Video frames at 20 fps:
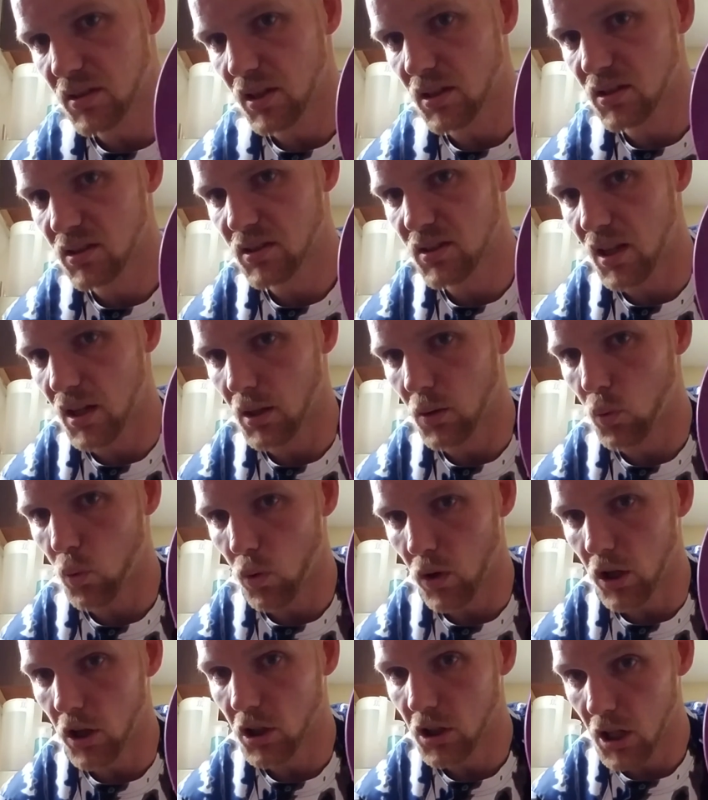thing
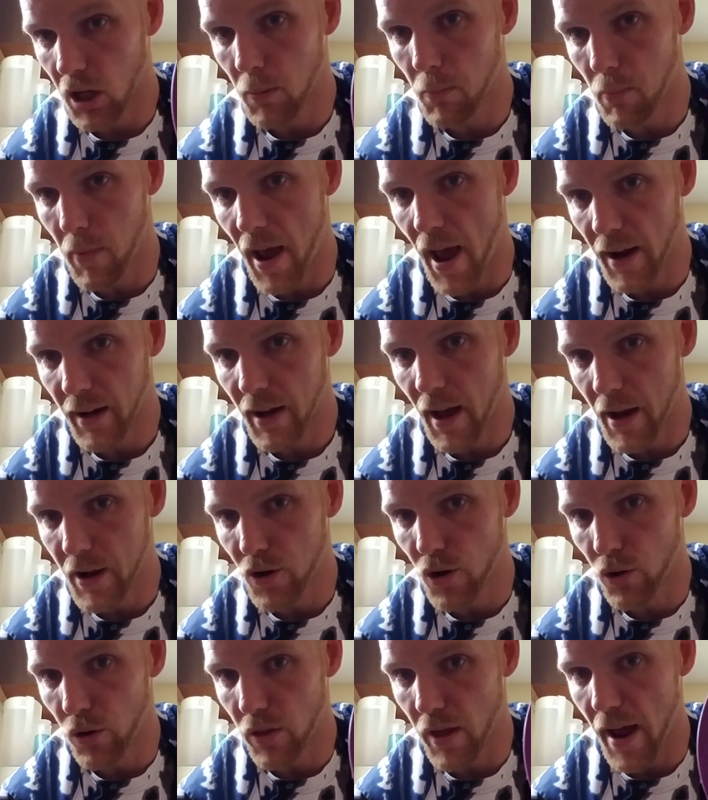will come back. I
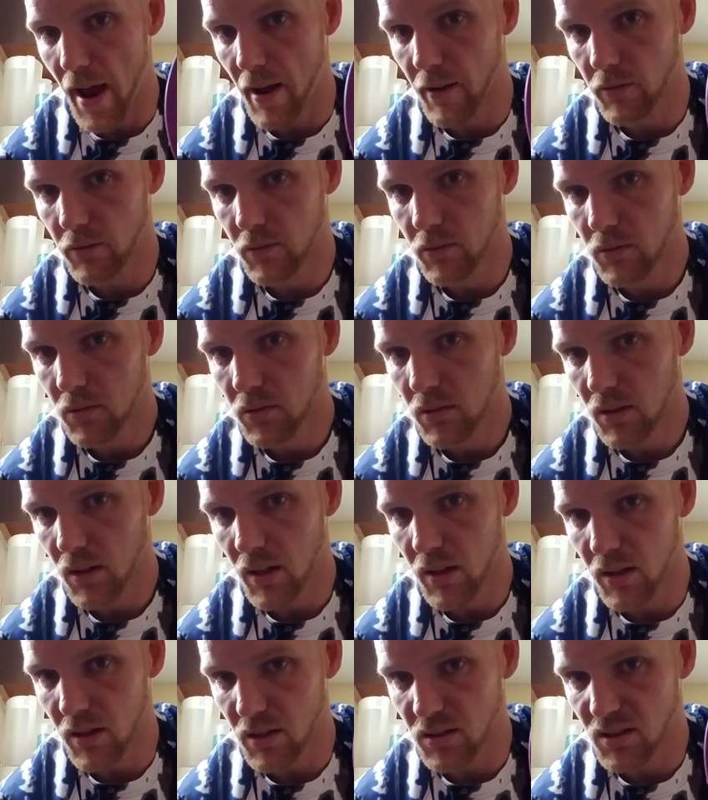know that.
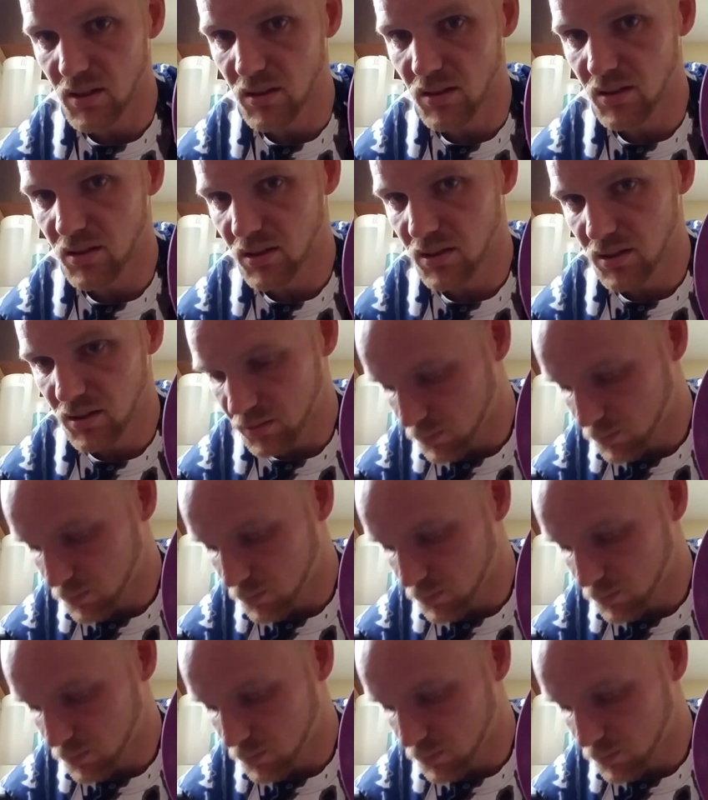This is